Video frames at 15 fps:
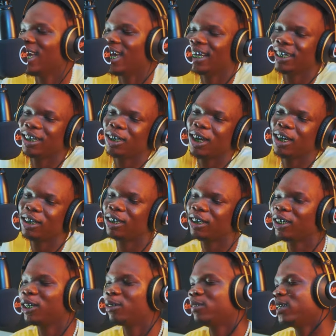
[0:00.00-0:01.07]
I just got to
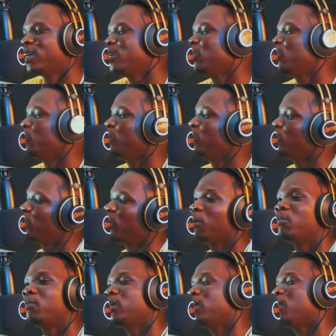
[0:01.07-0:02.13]
Durban. I used to be in
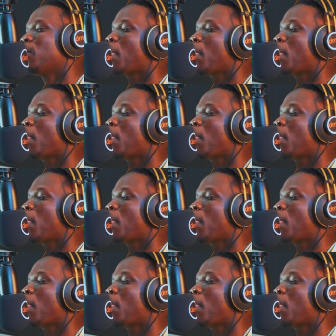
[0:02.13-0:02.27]
PMB.